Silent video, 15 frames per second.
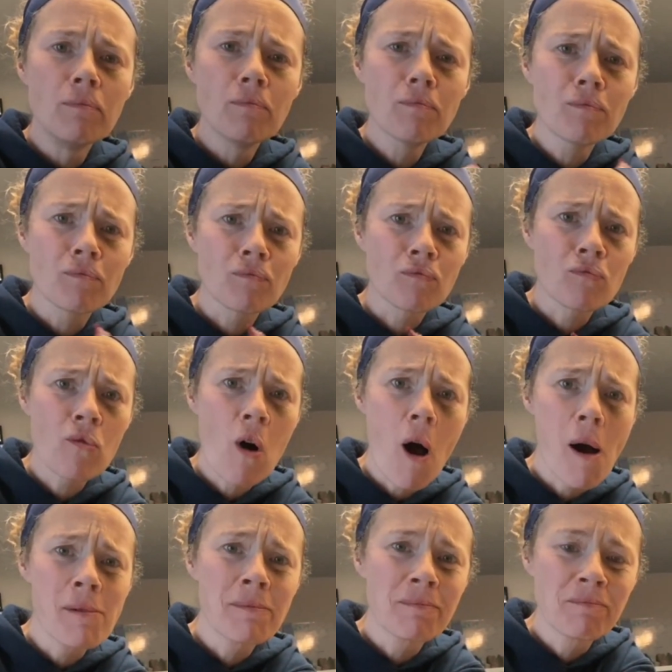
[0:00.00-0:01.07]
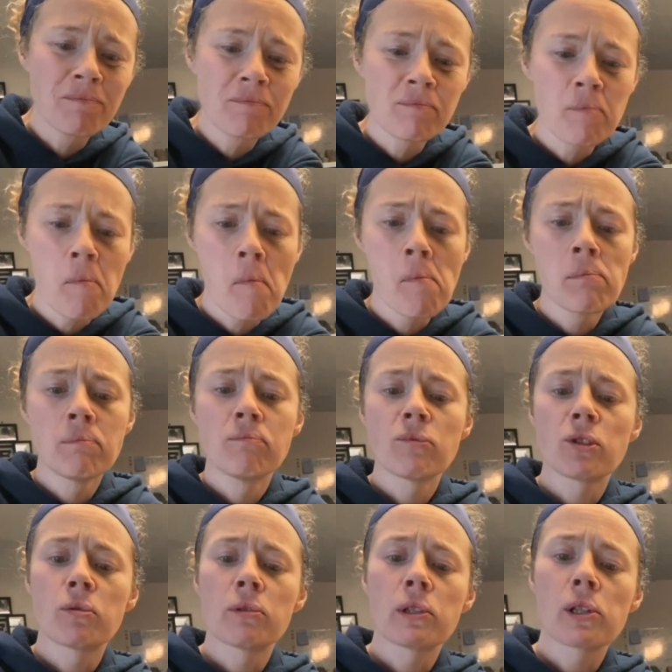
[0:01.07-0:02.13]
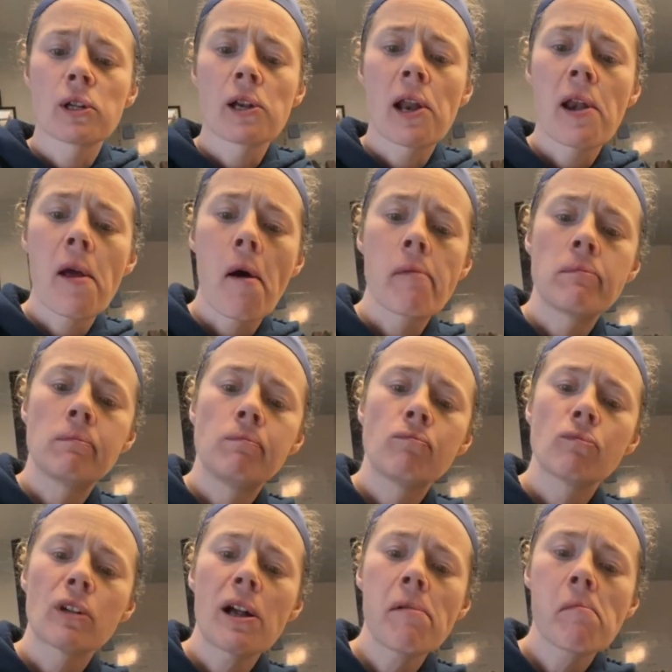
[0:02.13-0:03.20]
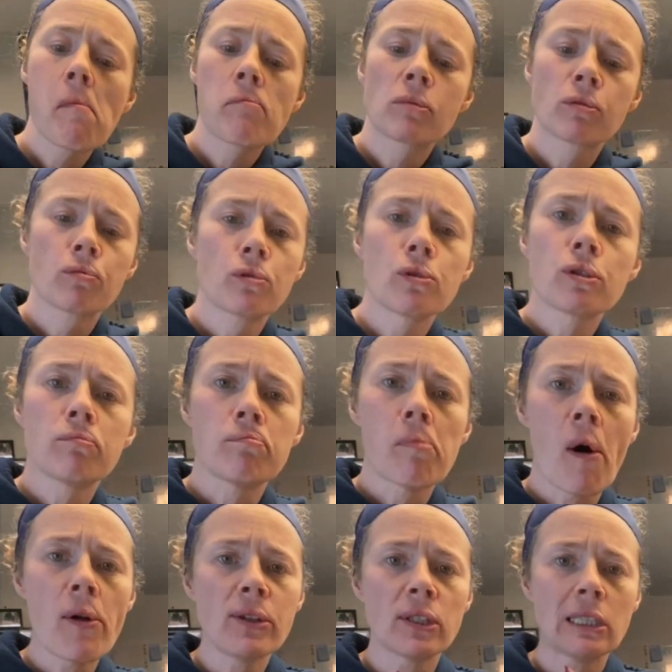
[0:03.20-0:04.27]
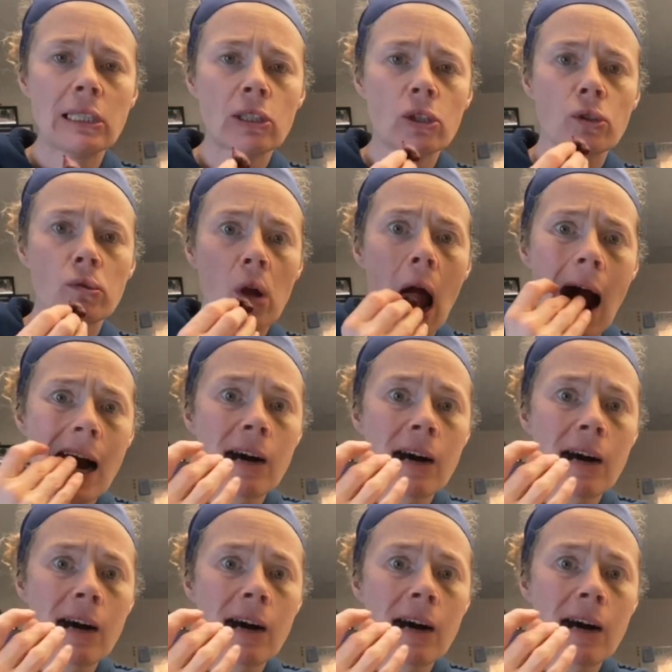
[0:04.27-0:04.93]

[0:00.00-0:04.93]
Mmm. It's a really good idea, right? Just roll some balls and eat those.